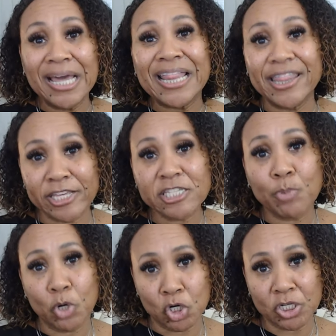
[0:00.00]
This
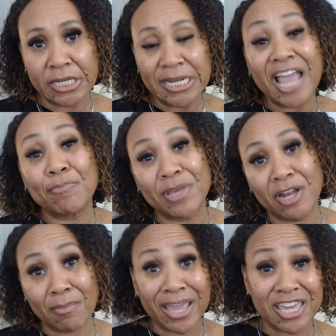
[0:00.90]
person had been
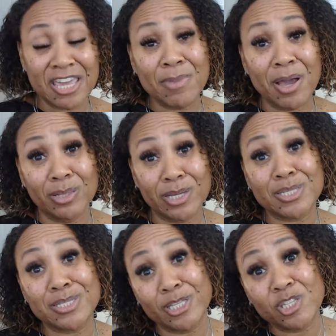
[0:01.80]
on my email
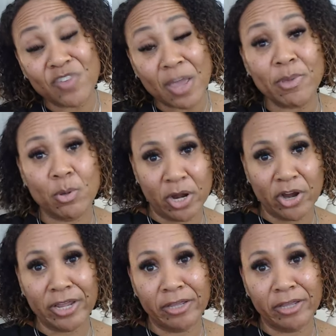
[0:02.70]
list since February.